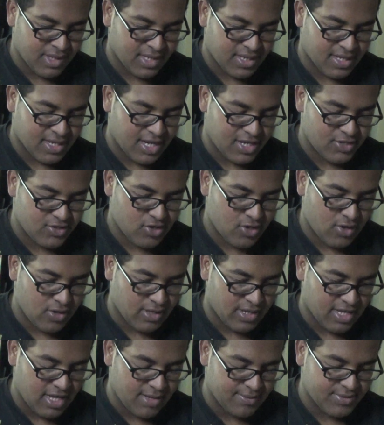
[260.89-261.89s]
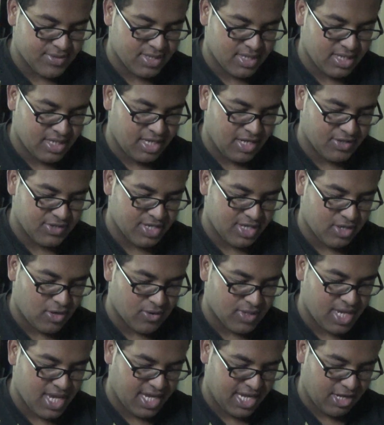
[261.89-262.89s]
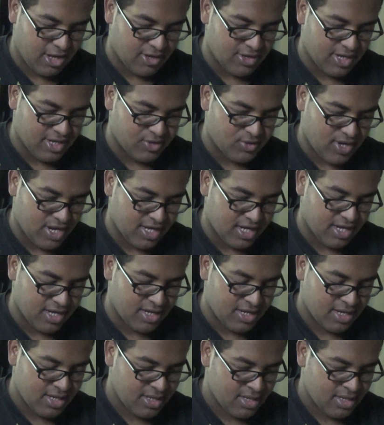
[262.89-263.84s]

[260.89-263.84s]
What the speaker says: Kanjuro yells out, "Okay, get on that dragon."